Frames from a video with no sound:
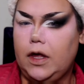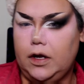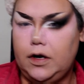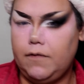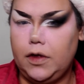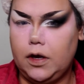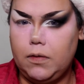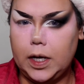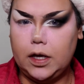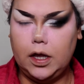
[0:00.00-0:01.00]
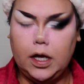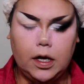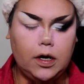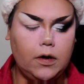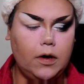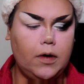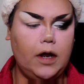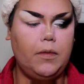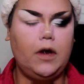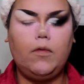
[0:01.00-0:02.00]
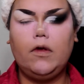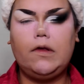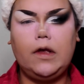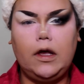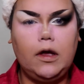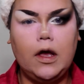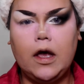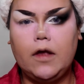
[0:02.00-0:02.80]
relatively quickly. Do you know what I mean? We'll see.